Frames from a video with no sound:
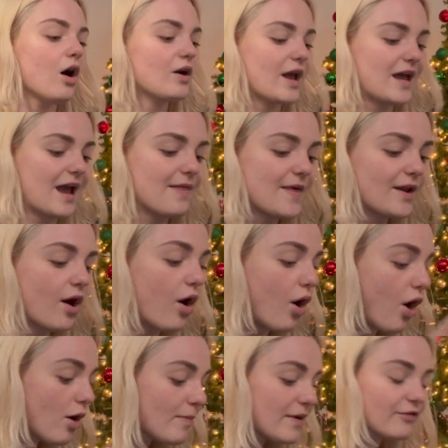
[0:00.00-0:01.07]
Okay, and then
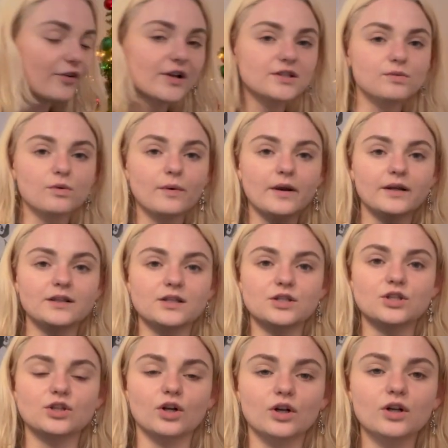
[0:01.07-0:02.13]
all my friends were wearing
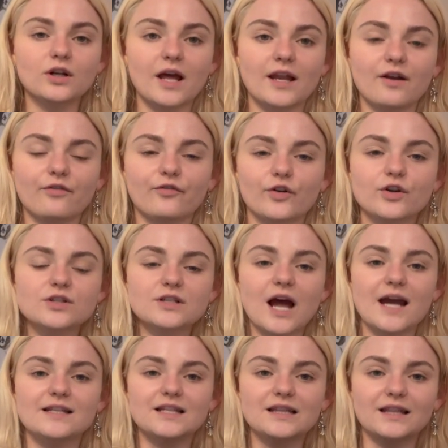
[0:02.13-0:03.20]
this skirt, and at first
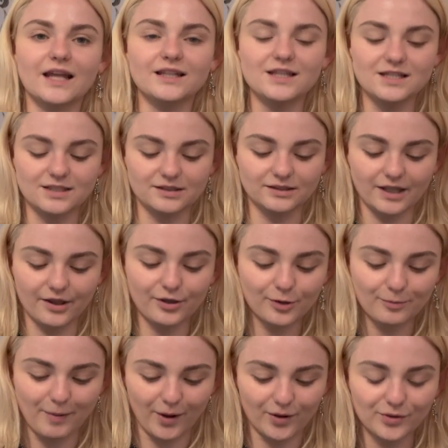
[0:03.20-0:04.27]
I didn't like these
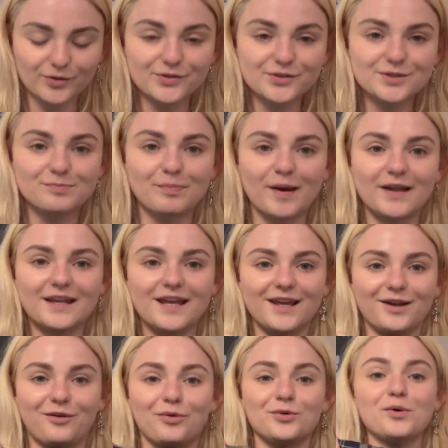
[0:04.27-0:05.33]
leather buckles, but
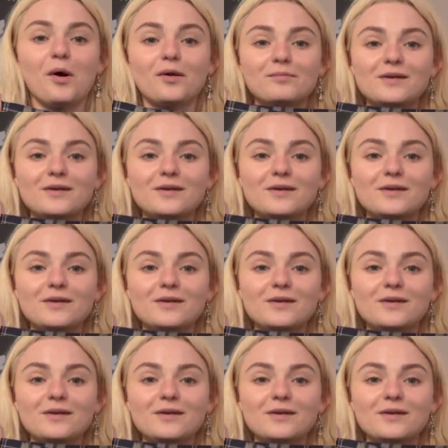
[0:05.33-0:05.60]
it grew on